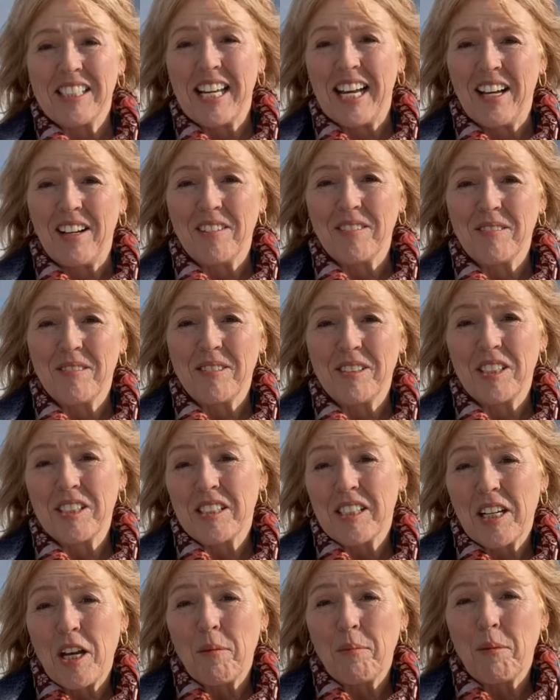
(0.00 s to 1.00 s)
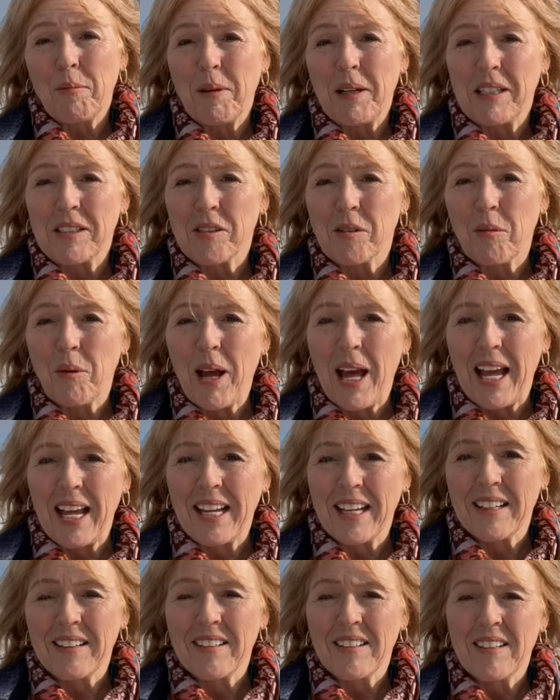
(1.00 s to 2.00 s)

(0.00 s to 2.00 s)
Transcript: town, just a couple minutes away,